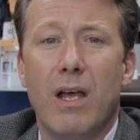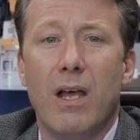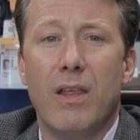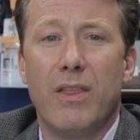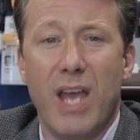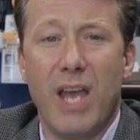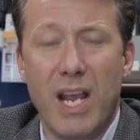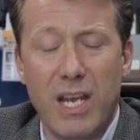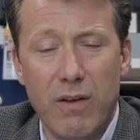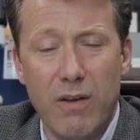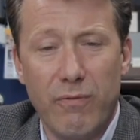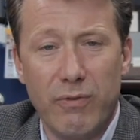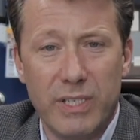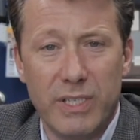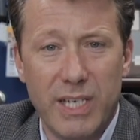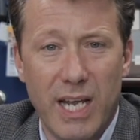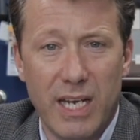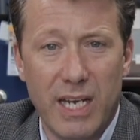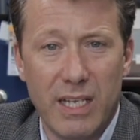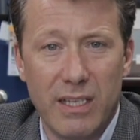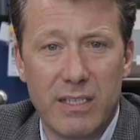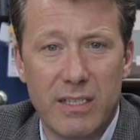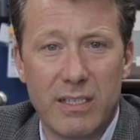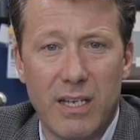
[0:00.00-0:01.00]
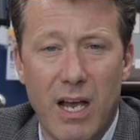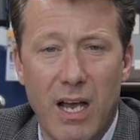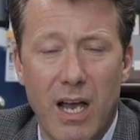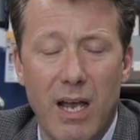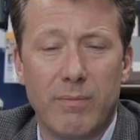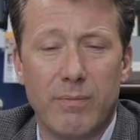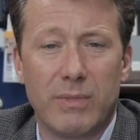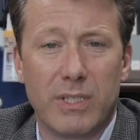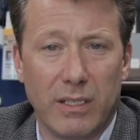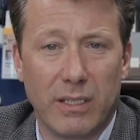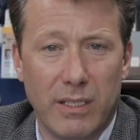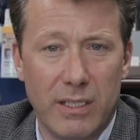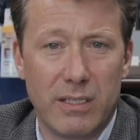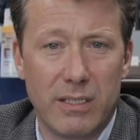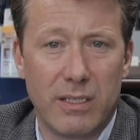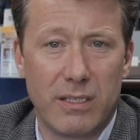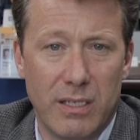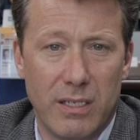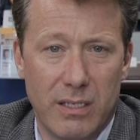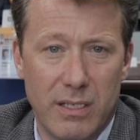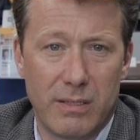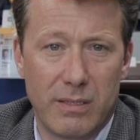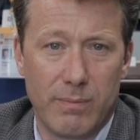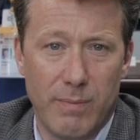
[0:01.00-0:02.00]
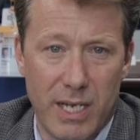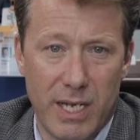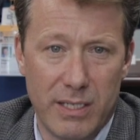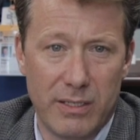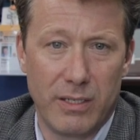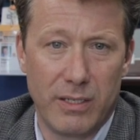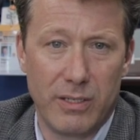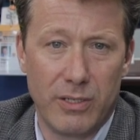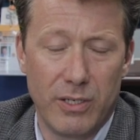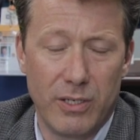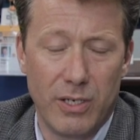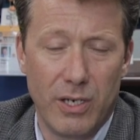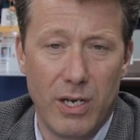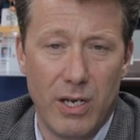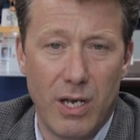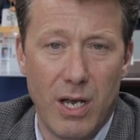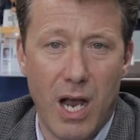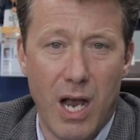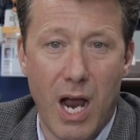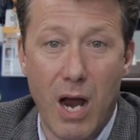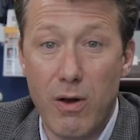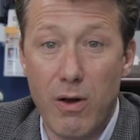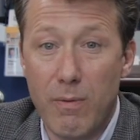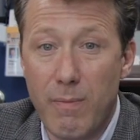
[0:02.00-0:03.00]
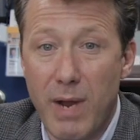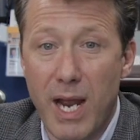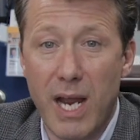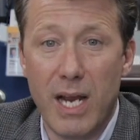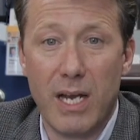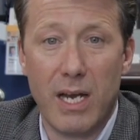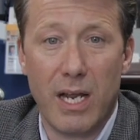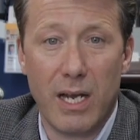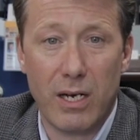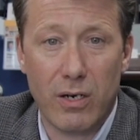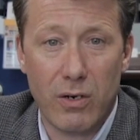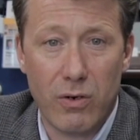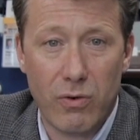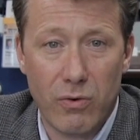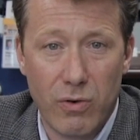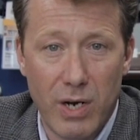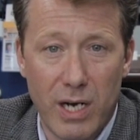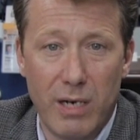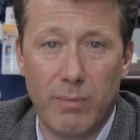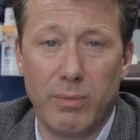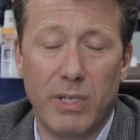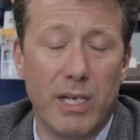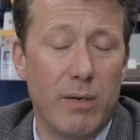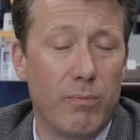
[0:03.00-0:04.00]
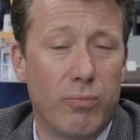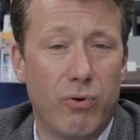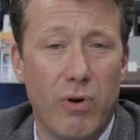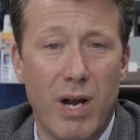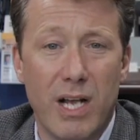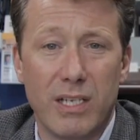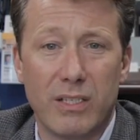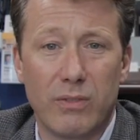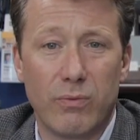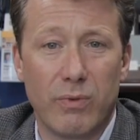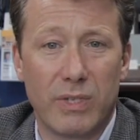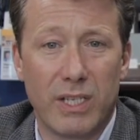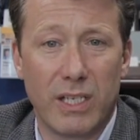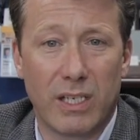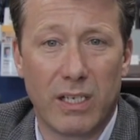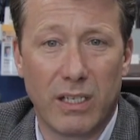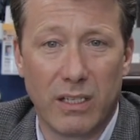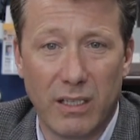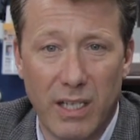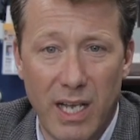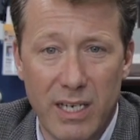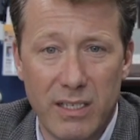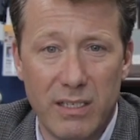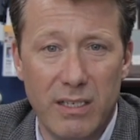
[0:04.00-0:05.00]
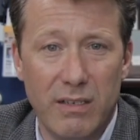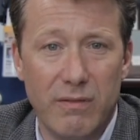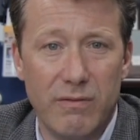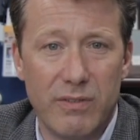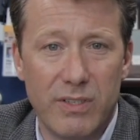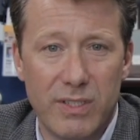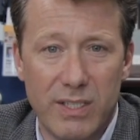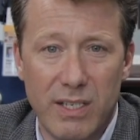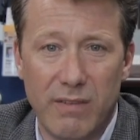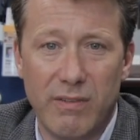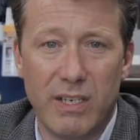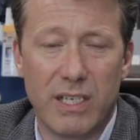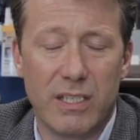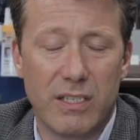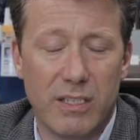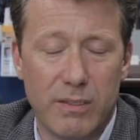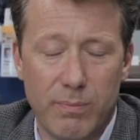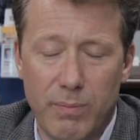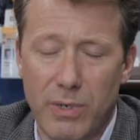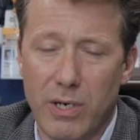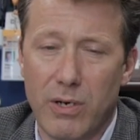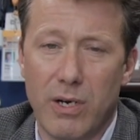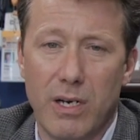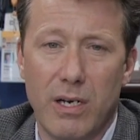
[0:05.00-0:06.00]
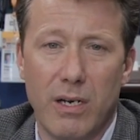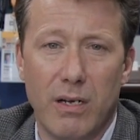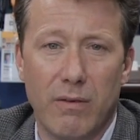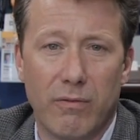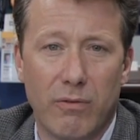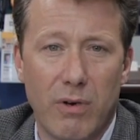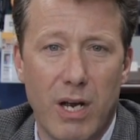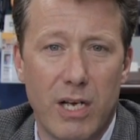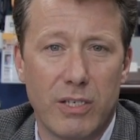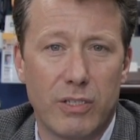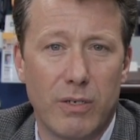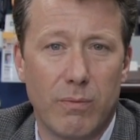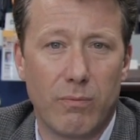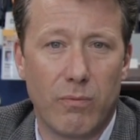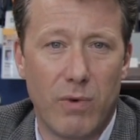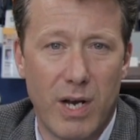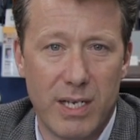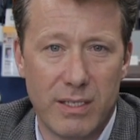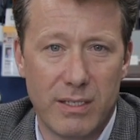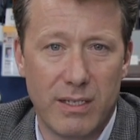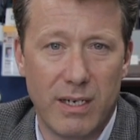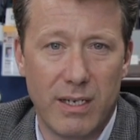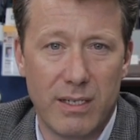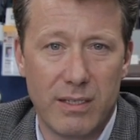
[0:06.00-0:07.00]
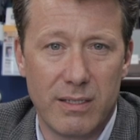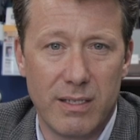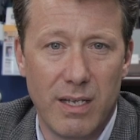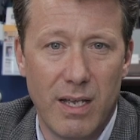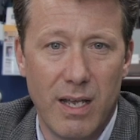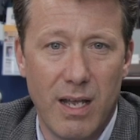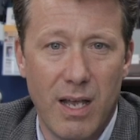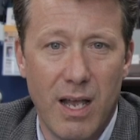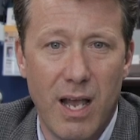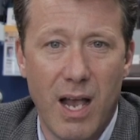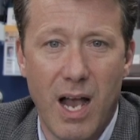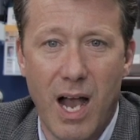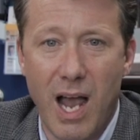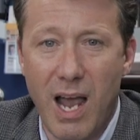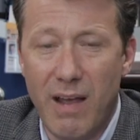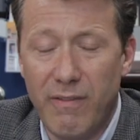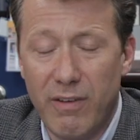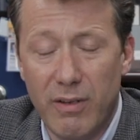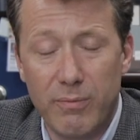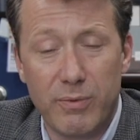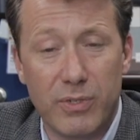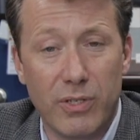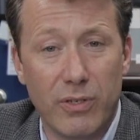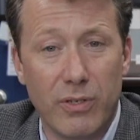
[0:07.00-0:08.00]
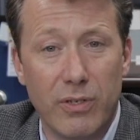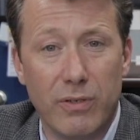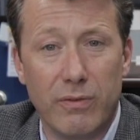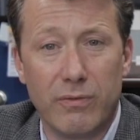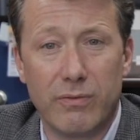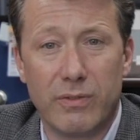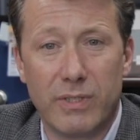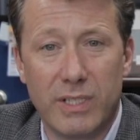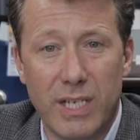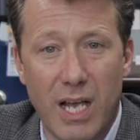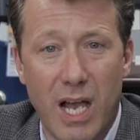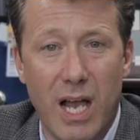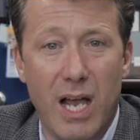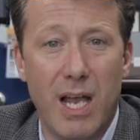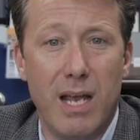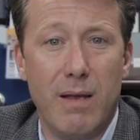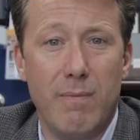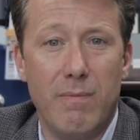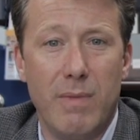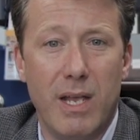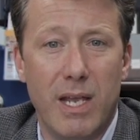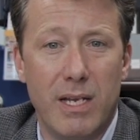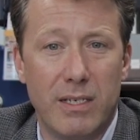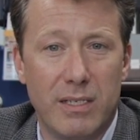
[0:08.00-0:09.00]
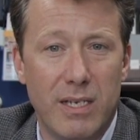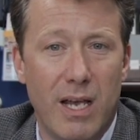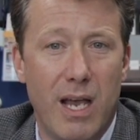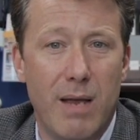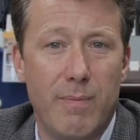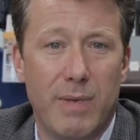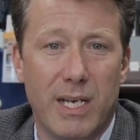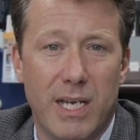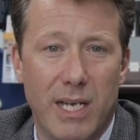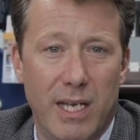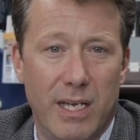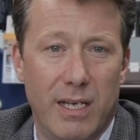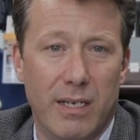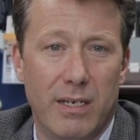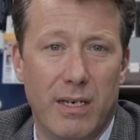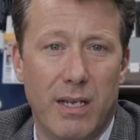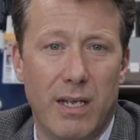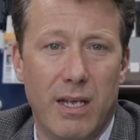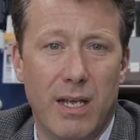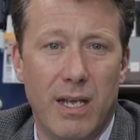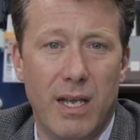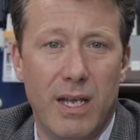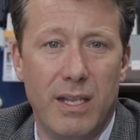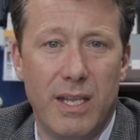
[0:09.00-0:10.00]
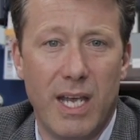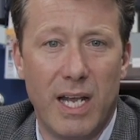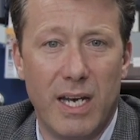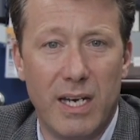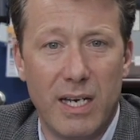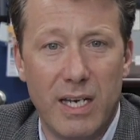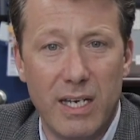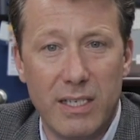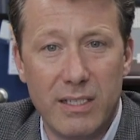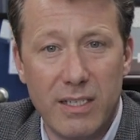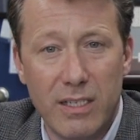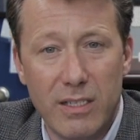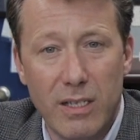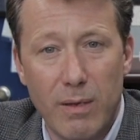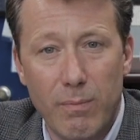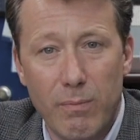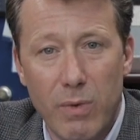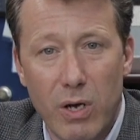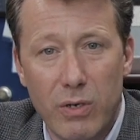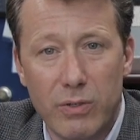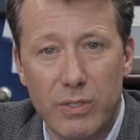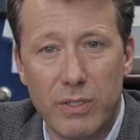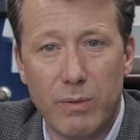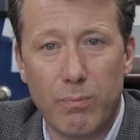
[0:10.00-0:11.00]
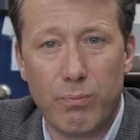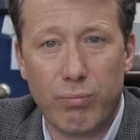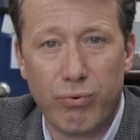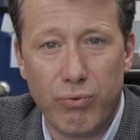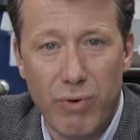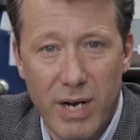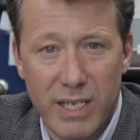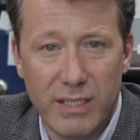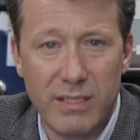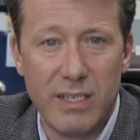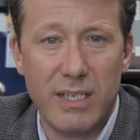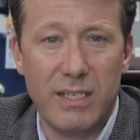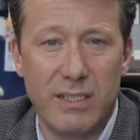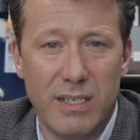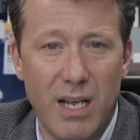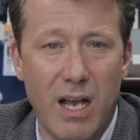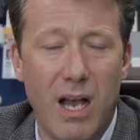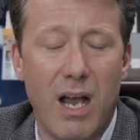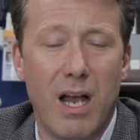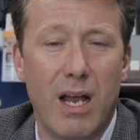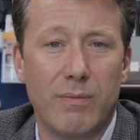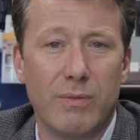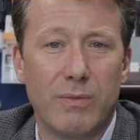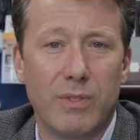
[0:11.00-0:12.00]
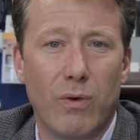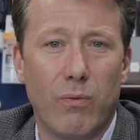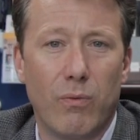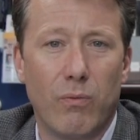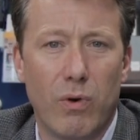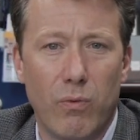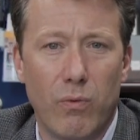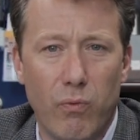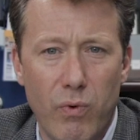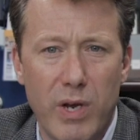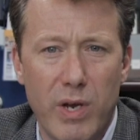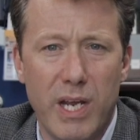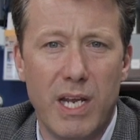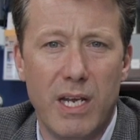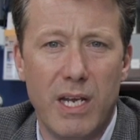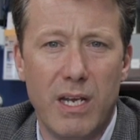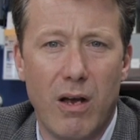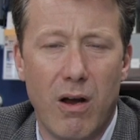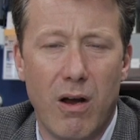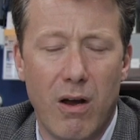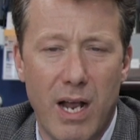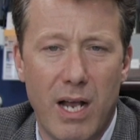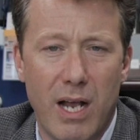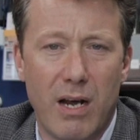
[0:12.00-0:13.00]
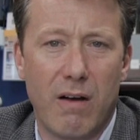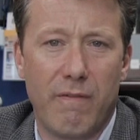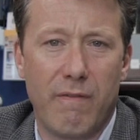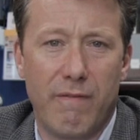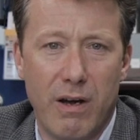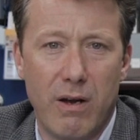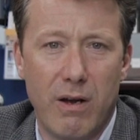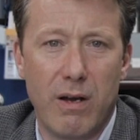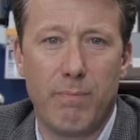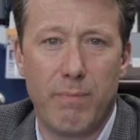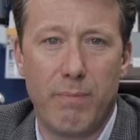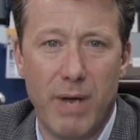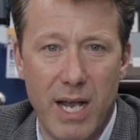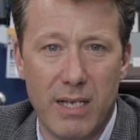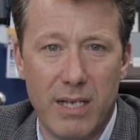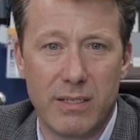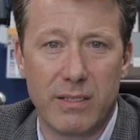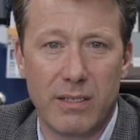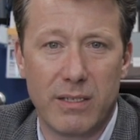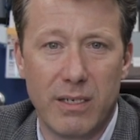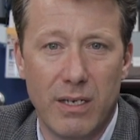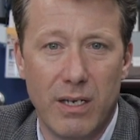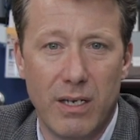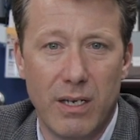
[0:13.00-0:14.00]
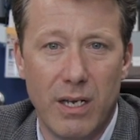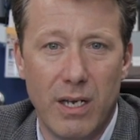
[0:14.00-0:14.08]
Thank you for taking the time to listen to this message. I remain incredibly impressed with the collective civic spirit of Gresham residents. I have observed time and time again that it is in the most pressing times when we are at our very best.